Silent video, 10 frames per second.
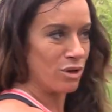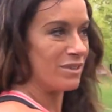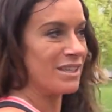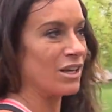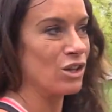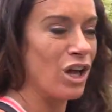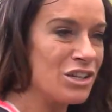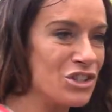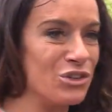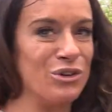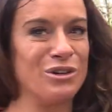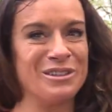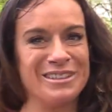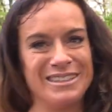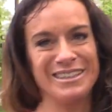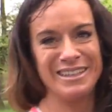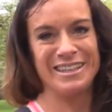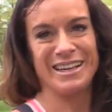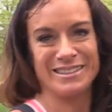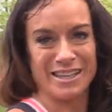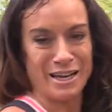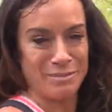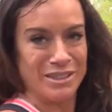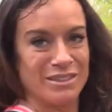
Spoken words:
of a psychological excitement.